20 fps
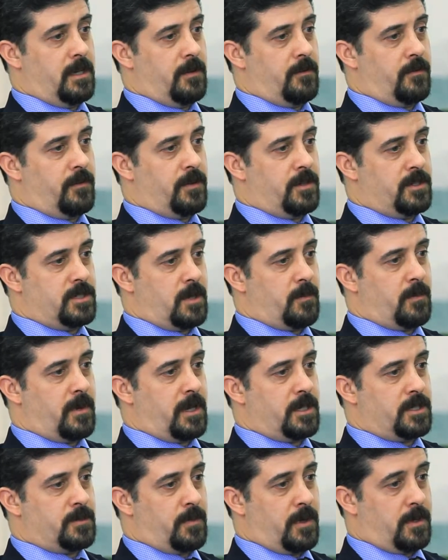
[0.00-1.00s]
for the Gemini
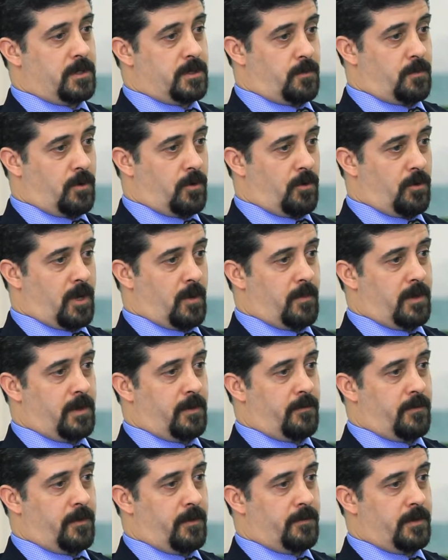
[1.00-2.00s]
space program in the
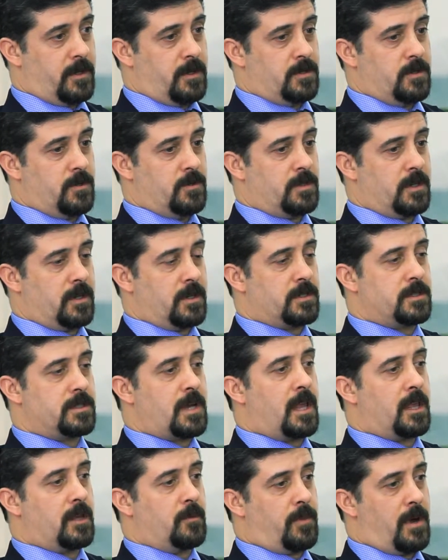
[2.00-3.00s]
50s using a
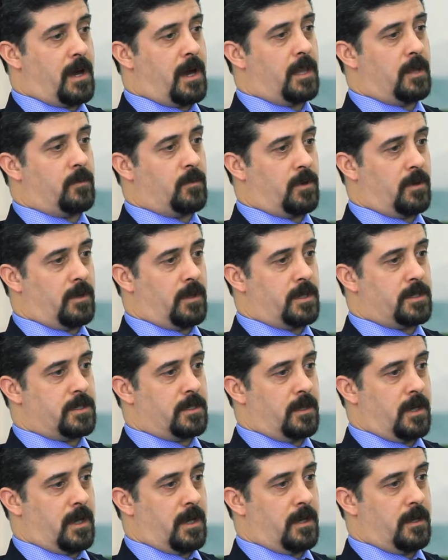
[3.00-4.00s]
solid polymer
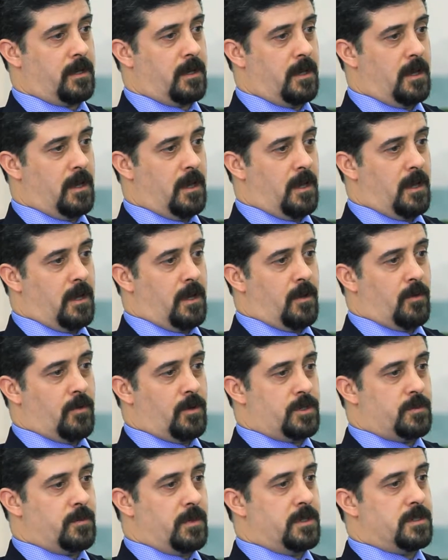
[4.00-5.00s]
electrolyte, which
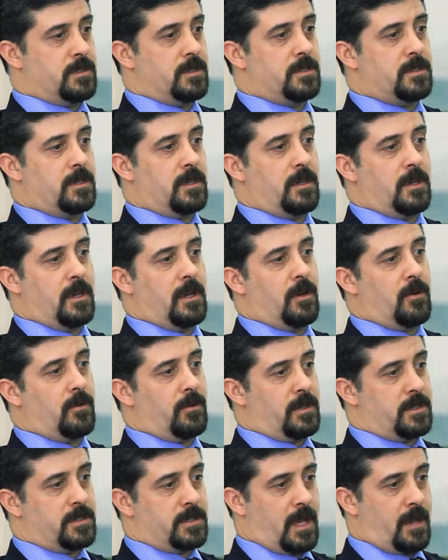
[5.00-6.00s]
means it's an inherently
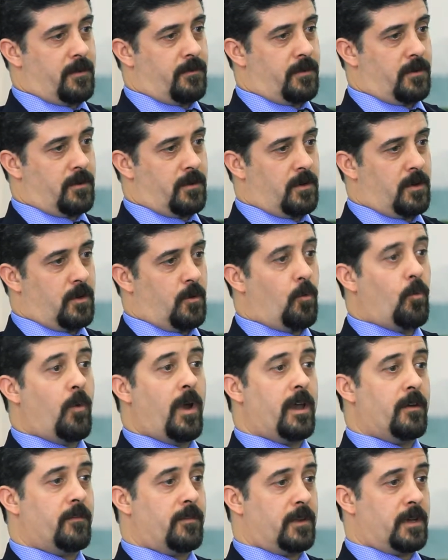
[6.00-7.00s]
safer way
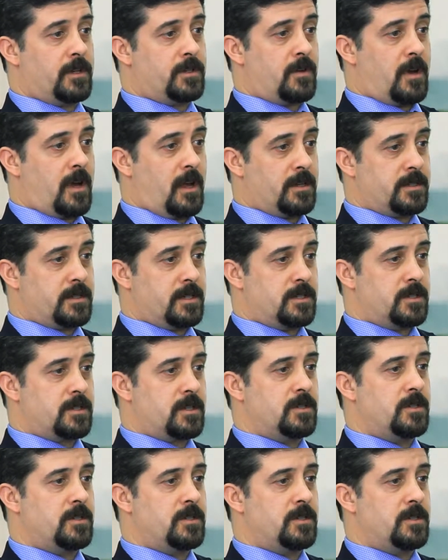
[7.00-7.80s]
of electrolysis because you